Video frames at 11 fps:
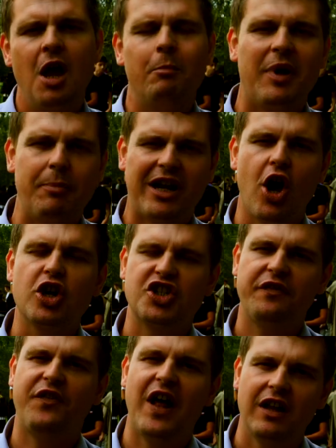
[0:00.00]
But because
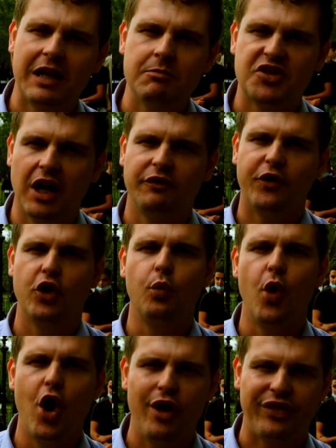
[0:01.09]
he felt himself
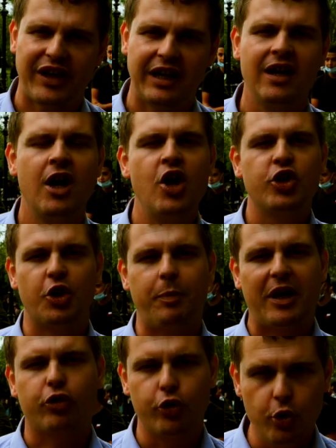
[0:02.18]
unworthy to be
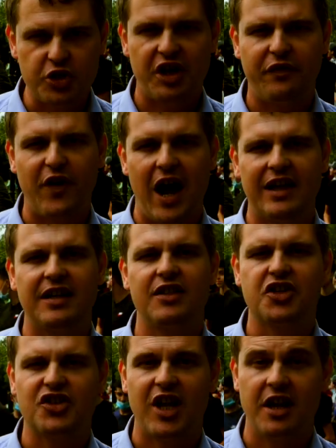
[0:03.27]
crucified in
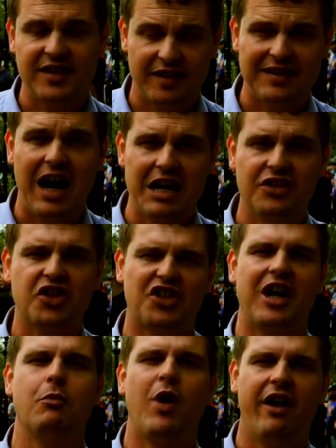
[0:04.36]
the, and to die in the
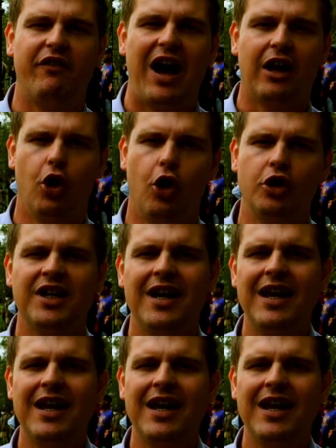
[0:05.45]
same way of our Lord,